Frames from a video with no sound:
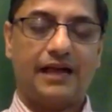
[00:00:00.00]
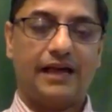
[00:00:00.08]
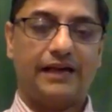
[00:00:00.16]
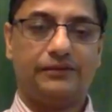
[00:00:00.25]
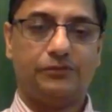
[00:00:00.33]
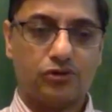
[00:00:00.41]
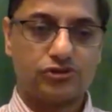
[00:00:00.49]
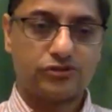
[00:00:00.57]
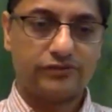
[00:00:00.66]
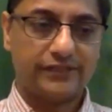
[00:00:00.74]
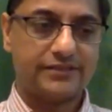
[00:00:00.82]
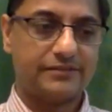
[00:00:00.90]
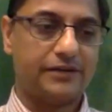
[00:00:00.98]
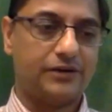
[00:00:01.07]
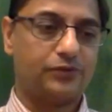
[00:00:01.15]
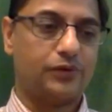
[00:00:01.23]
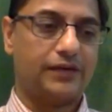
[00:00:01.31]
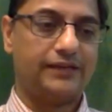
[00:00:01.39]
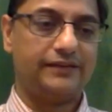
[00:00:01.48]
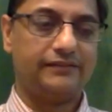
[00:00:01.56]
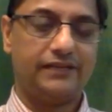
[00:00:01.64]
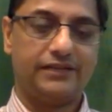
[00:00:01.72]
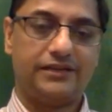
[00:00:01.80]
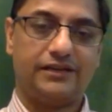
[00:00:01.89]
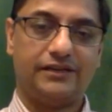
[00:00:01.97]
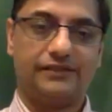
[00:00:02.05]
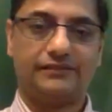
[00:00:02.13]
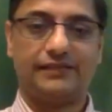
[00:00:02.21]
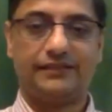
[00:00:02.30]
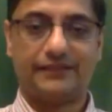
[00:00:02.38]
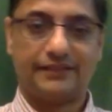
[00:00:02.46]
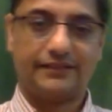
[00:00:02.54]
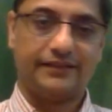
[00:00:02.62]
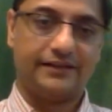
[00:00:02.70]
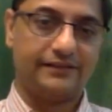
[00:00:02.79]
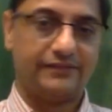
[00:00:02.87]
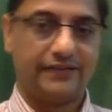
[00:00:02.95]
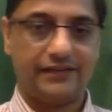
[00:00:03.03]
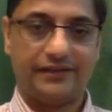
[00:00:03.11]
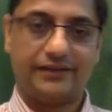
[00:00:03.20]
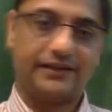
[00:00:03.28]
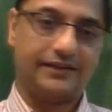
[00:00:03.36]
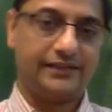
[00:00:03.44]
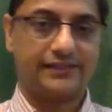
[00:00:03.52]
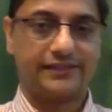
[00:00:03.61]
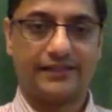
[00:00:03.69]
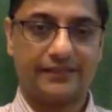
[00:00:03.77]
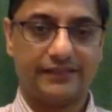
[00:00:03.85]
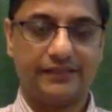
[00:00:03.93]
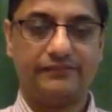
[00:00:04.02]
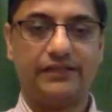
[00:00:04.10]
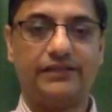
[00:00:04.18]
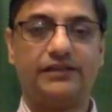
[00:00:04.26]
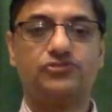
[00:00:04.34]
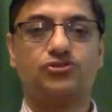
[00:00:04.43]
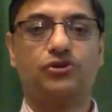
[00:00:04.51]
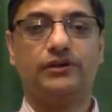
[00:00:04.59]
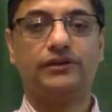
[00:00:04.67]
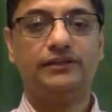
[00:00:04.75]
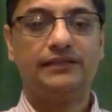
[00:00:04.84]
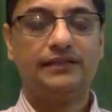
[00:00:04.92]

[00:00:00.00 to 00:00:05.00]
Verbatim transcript: and most of it is about one invader, then another invader, and yet another invader, and so on.